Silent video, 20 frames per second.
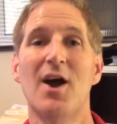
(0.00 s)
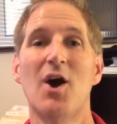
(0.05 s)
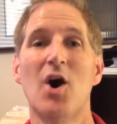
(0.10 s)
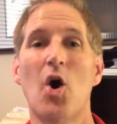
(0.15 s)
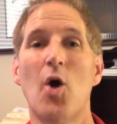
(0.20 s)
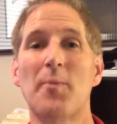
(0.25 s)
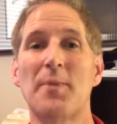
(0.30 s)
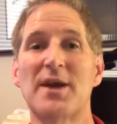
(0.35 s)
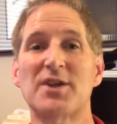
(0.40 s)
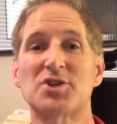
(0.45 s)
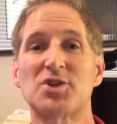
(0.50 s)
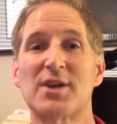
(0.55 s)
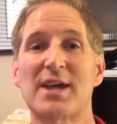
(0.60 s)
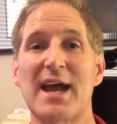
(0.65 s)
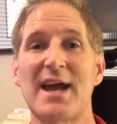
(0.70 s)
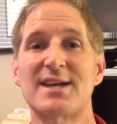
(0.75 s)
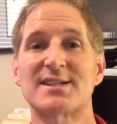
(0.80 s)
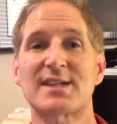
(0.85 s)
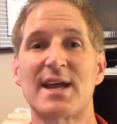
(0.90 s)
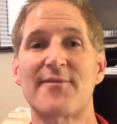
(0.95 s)
Hope that you
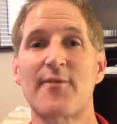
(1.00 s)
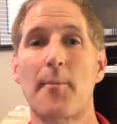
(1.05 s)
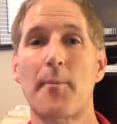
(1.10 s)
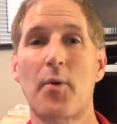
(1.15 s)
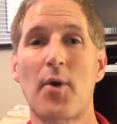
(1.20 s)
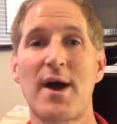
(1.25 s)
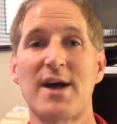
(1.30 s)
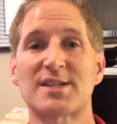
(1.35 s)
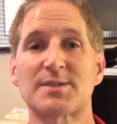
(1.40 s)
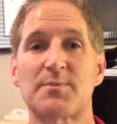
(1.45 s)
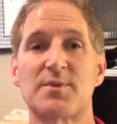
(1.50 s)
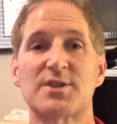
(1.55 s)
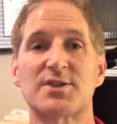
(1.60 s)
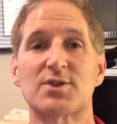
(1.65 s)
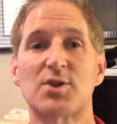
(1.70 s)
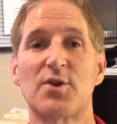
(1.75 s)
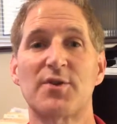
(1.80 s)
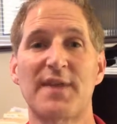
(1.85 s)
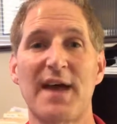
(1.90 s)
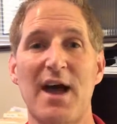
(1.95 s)
guys have a prosperous
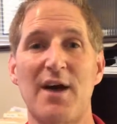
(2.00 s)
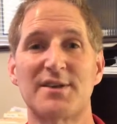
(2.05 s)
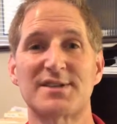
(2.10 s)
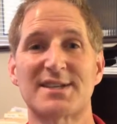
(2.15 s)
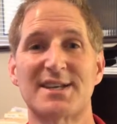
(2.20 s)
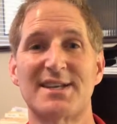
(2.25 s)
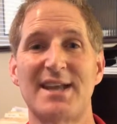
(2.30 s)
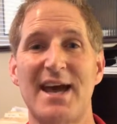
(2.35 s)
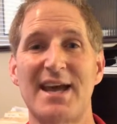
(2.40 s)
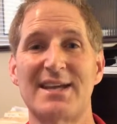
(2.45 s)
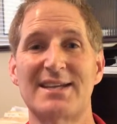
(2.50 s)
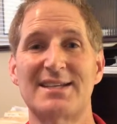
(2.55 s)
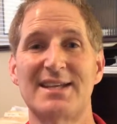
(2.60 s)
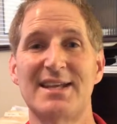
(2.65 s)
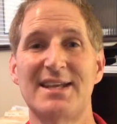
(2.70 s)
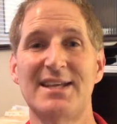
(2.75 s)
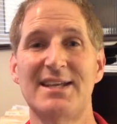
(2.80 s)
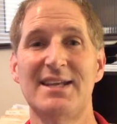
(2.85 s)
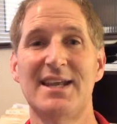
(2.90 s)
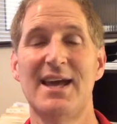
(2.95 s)

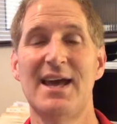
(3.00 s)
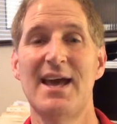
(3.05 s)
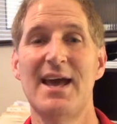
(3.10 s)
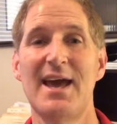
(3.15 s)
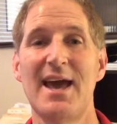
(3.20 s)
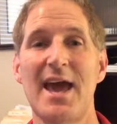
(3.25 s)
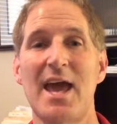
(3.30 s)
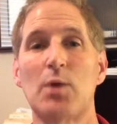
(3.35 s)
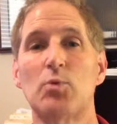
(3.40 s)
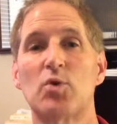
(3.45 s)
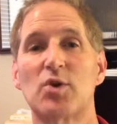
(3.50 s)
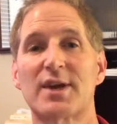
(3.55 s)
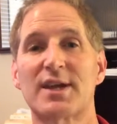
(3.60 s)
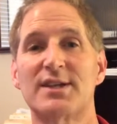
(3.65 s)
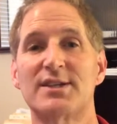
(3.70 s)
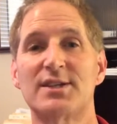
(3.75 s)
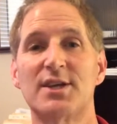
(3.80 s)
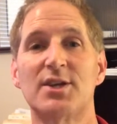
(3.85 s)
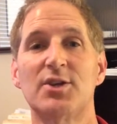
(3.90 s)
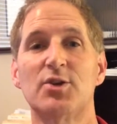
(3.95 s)
2019 and we'll
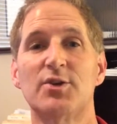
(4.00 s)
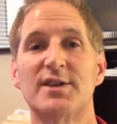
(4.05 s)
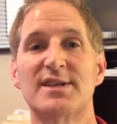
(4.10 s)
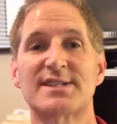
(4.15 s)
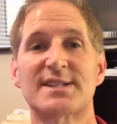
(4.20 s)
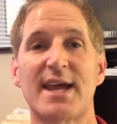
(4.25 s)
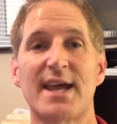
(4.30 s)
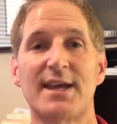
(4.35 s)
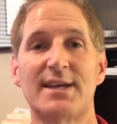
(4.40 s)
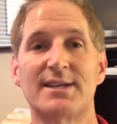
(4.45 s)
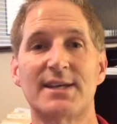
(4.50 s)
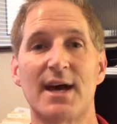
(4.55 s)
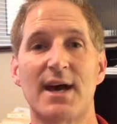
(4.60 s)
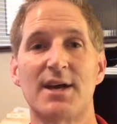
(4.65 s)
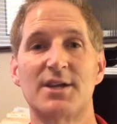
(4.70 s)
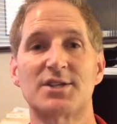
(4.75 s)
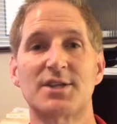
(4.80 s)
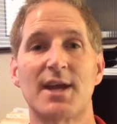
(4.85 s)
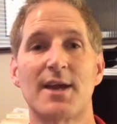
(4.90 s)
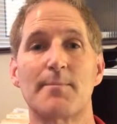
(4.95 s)
continue to stay in
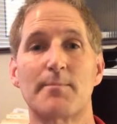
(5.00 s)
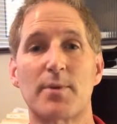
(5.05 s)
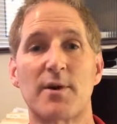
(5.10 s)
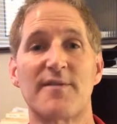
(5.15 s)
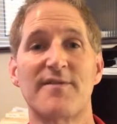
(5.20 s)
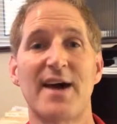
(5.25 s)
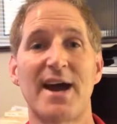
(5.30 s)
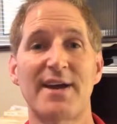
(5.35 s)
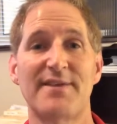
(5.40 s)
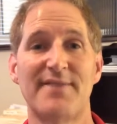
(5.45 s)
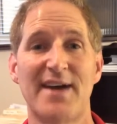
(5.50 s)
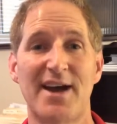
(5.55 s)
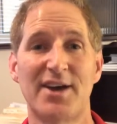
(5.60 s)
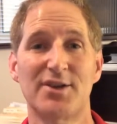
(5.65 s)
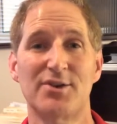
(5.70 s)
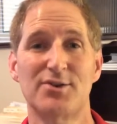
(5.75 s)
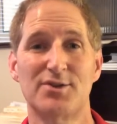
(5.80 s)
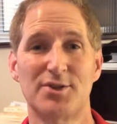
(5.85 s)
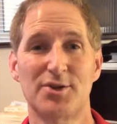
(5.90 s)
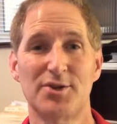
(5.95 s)
touch and provide
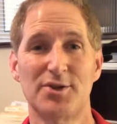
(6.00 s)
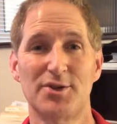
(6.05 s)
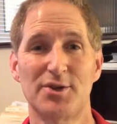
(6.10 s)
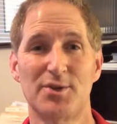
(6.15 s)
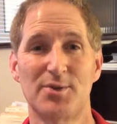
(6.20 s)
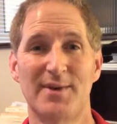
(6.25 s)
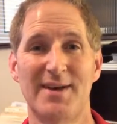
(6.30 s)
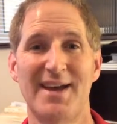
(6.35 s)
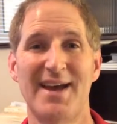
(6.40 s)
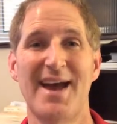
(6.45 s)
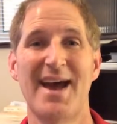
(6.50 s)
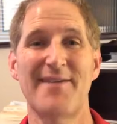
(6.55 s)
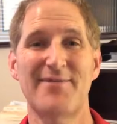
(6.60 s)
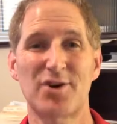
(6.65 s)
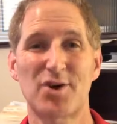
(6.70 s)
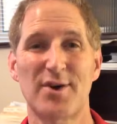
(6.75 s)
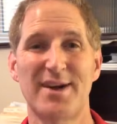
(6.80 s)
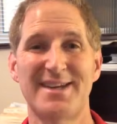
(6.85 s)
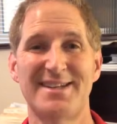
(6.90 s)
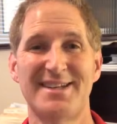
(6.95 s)
value to you. Have a
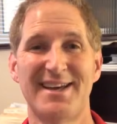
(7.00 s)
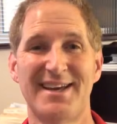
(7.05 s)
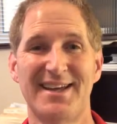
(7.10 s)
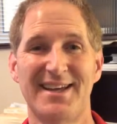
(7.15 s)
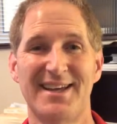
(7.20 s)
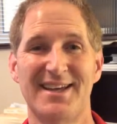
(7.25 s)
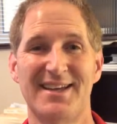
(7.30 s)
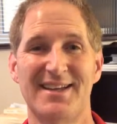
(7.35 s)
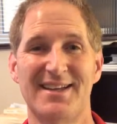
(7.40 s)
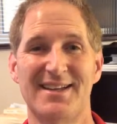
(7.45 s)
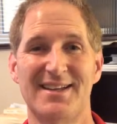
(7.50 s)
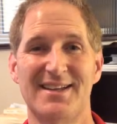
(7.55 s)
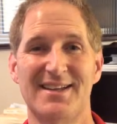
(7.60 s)
great day.